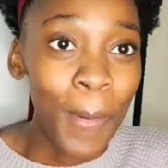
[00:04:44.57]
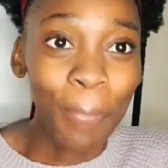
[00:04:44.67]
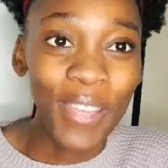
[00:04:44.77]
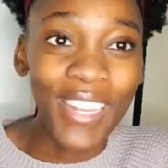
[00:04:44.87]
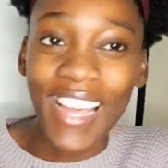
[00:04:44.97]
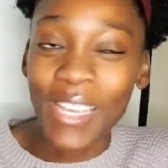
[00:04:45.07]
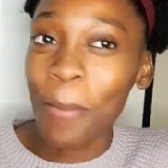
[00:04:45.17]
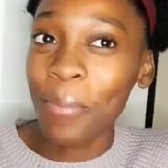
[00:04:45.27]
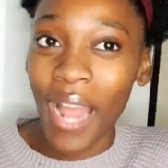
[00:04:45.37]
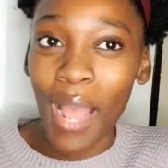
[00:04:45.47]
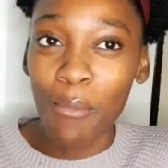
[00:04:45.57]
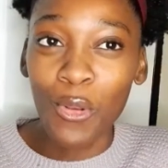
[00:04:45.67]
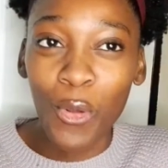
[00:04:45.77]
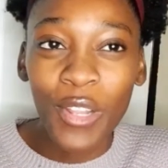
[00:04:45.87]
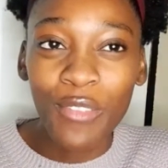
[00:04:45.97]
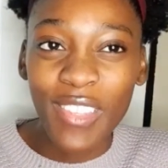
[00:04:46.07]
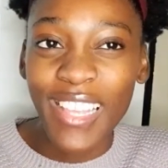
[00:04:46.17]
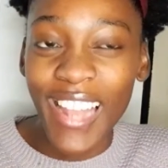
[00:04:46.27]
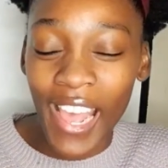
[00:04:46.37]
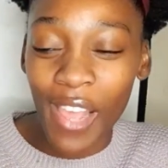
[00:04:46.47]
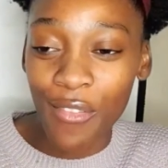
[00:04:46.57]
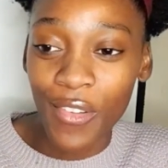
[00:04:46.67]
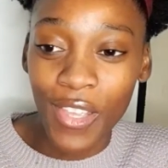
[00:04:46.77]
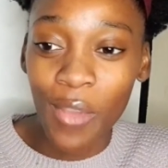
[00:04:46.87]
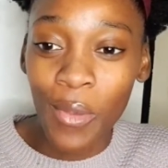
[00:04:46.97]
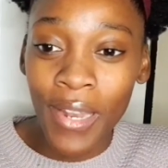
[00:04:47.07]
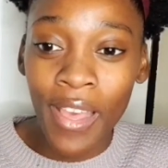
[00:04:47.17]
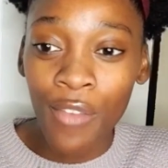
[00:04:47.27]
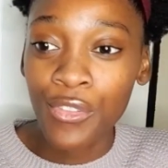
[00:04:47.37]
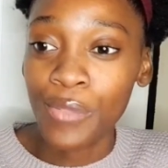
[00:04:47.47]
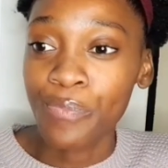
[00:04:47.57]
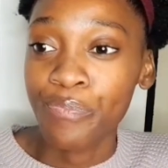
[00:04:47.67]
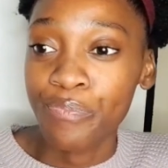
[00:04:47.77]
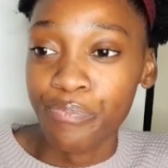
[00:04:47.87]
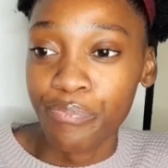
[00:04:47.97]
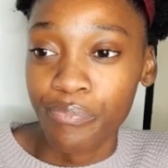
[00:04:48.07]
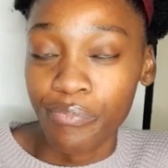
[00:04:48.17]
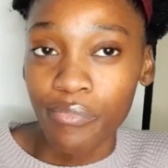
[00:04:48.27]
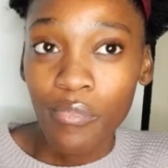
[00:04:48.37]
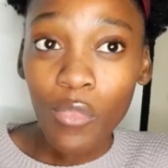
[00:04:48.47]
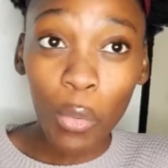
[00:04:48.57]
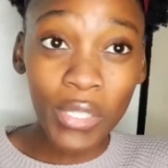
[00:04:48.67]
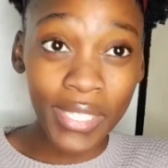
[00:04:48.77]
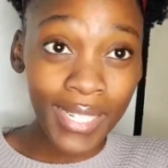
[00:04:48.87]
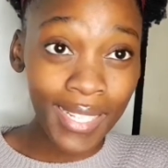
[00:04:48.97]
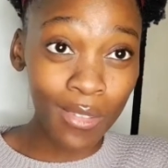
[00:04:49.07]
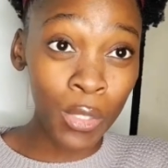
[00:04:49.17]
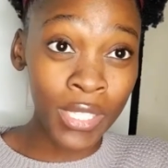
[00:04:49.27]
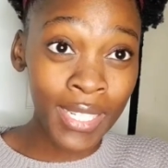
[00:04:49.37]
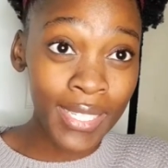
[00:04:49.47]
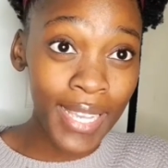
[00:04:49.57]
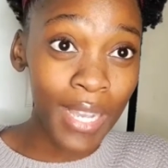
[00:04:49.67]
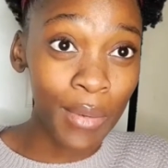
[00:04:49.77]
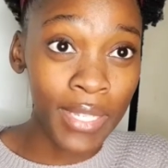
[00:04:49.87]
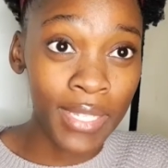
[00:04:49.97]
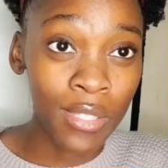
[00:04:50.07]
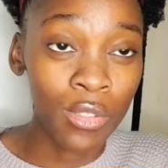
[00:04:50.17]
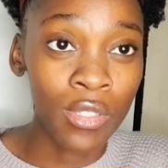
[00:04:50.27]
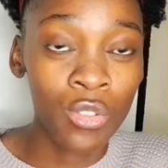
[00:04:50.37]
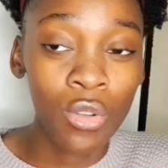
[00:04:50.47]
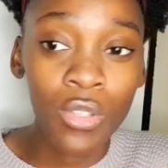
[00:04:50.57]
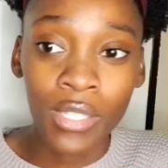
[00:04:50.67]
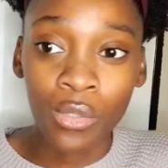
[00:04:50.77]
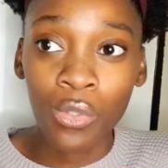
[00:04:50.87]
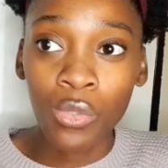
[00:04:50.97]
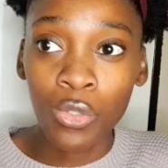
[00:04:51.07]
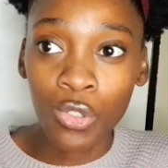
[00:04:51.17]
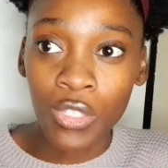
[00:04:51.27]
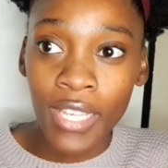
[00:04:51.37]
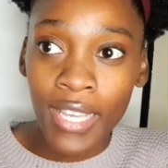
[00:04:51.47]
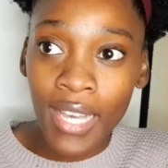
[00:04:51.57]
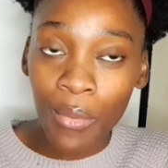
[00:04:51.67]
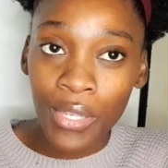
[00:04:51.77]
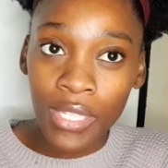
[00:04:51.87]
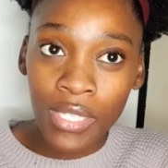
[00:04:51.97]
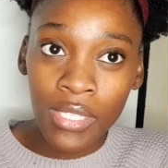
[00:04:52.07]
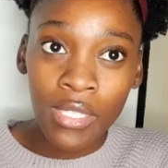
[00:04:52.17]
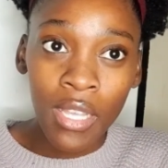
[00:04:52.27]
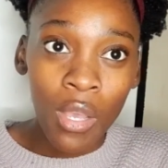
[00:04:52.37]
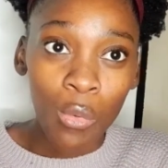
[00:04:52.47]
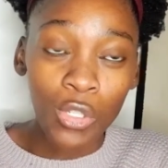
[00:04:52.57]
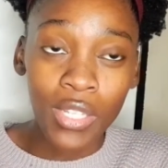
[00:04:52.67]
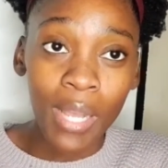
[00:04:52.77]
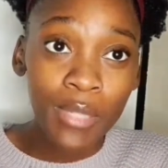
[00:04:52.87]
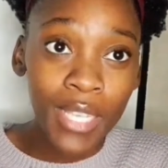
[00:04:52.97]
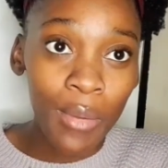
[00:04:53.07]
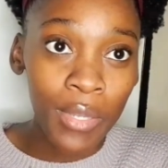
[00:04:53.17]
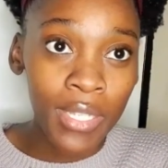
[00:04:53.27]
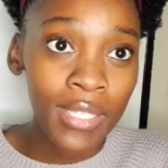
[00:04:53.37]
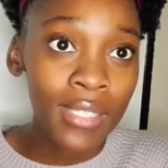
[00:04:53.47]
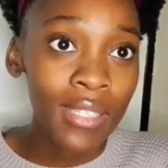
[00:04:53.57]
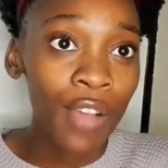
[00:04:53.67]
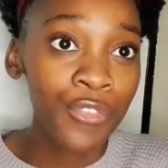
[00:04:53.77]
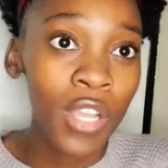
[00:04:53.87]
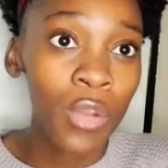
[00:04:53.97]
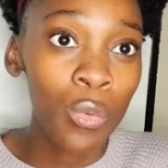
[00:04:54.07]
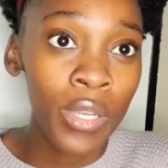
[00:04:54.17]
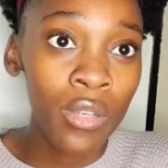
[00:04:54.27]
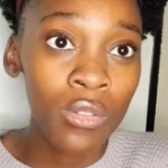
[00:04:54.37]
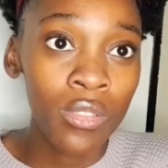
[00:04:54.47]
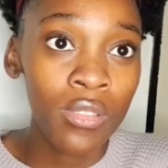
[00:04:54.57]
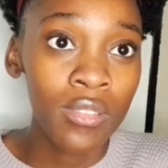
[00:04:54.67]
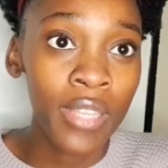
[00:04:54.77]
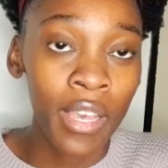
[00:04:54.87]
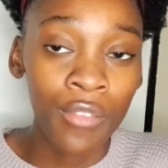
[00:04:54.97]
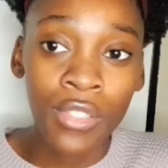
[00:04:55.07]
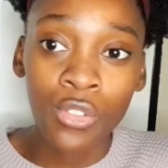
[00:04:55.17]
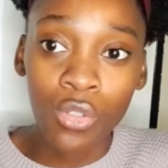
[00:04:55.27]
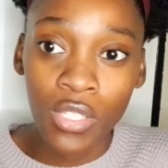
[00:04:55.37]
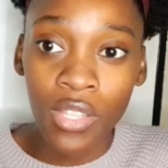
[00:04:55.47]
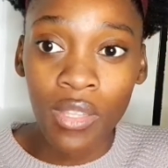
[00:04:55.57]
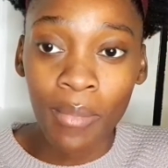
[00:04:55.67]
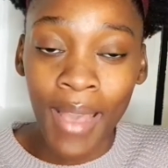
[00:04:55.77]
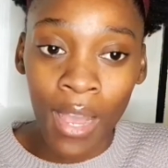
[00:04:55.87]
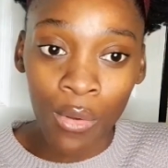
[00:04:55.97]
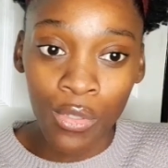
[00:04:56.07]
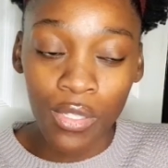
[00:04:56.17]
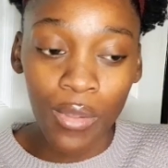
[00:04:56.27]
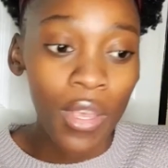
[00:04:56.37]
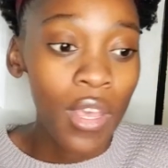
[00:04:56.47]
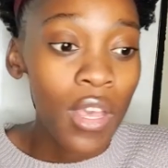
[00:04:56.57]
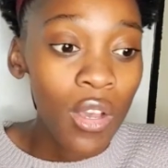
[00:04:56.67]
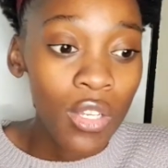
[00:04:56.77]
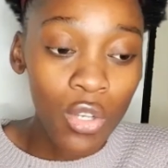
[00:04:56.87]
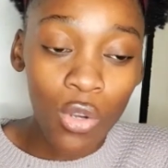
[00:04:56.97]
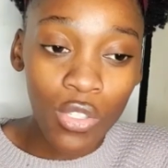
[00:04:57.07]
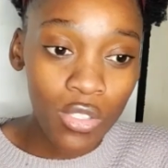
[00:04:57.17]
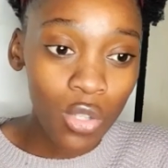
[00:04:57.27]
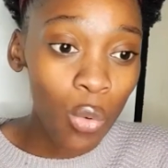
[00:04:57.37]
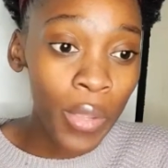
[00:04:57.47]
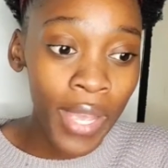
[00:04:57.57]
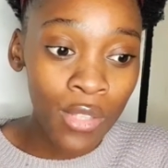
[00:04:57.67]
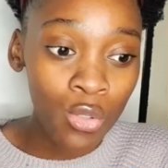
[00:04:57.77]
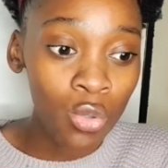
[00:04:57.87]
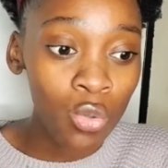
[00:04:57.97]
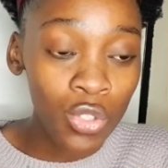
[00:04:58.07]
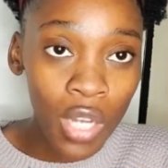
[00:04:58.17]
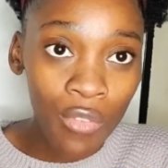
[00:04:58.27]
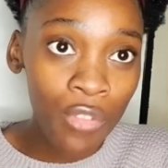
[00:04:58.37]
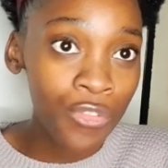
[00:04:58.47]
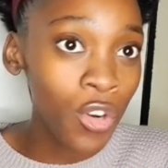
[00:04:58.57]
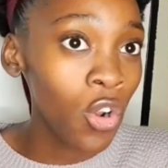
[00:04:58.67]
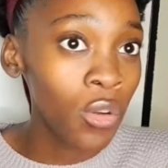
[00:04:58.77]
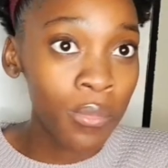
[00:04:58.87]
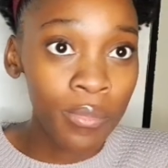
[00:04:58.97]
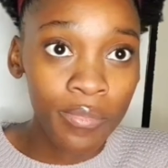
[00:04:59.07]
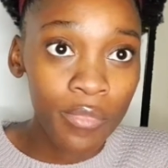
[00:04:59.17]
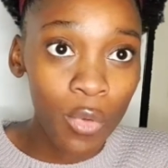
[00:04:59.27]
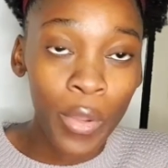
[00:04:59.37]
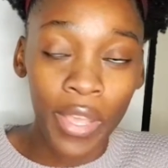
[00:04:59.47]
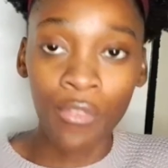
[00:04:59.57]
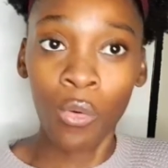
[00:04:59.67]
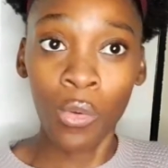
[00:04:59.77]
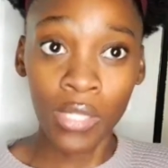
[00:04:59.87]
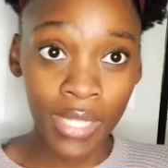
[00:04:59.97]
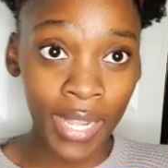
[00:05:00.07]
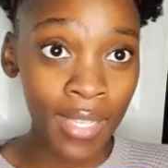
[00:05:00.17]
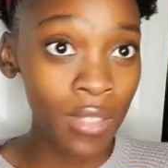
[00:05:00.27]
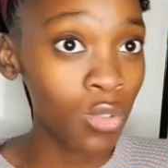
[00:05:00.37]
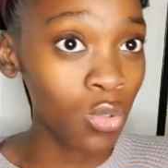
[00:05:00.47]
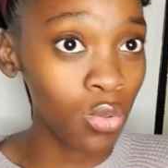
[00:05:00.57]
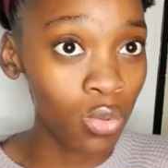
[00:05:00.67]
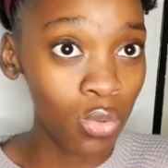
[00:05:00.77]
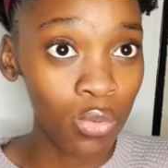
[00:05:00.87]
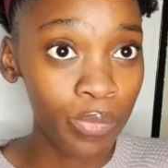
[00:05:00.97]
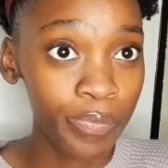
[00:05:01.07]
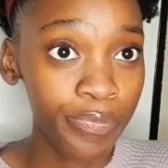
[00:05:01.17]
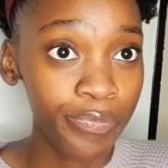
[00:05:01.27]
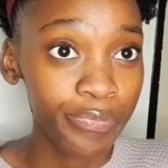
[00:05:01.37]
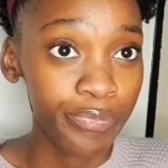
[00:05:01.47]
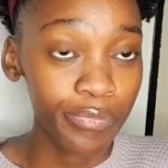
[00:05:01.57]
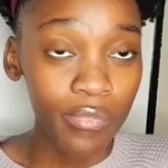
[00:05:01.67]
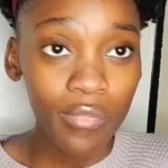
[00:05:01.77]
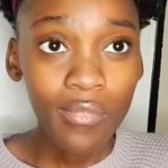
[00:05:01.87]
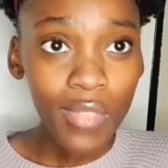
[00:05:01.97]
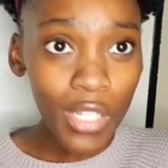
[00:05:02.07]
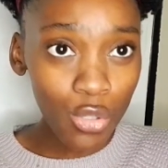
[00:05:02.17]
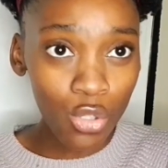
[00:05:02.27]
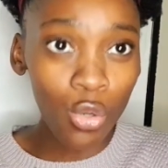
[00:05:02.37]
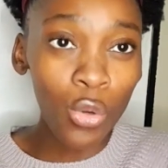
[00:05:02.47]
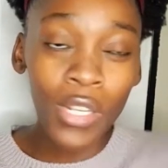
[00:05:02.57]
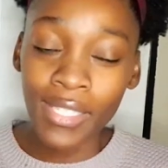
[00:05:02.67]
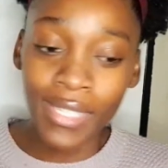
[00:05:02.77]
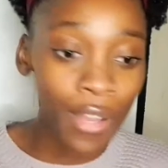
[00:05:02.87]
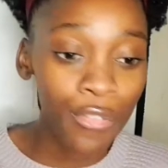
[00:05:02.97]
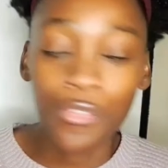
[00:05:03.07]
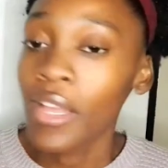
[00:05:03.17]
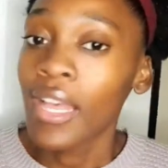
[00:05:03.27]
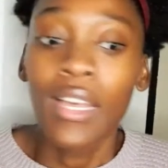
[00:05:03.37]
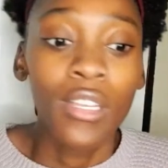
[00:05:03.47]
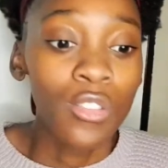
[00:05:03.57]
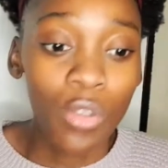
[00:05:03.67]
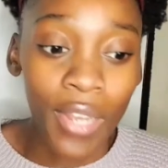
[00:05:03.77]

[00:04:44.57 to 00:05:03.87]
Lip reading: being like a Bram, you know, living the life. Okay, we left. We didn't take our kids, because they told us we should take our kids. We should come take our kids after a week, because they haven't sorted them out. So we had to travel from wherever we're staying to school and stuff. So